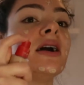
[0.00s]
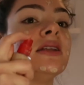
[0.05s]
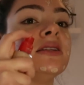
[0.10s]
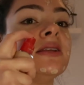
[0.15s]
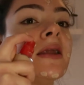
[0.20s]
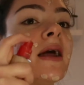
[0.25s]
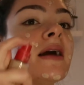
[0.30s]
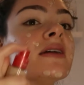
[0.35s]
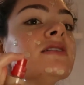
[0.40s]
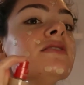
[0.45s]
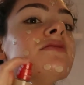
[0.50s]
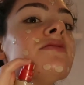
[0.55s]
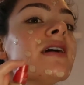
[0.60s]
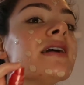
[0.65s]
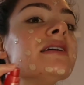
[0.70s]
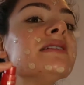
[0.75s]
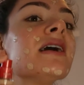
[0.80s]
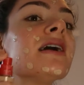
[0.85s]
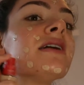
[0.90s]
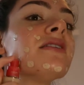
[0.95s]
I did actually
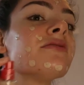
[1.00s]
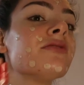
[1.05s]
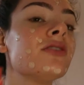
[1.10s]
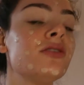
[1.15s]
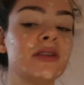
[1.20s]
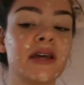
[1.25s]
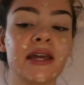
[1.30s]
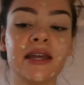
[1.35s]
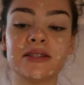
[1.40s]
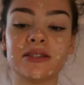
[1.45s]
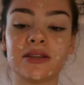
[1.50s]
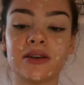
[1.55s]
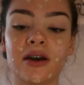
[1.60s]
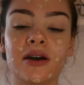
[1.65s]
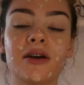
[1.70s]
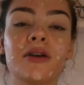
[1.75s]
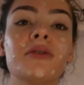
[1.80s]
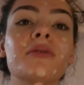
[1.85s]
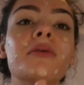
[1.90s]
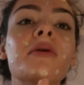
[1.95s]
fake tan a few days
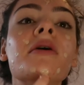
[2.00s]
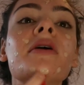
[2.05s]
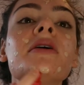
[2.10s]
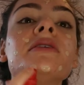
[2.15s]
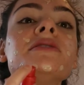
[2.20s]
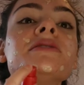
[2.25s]
ago,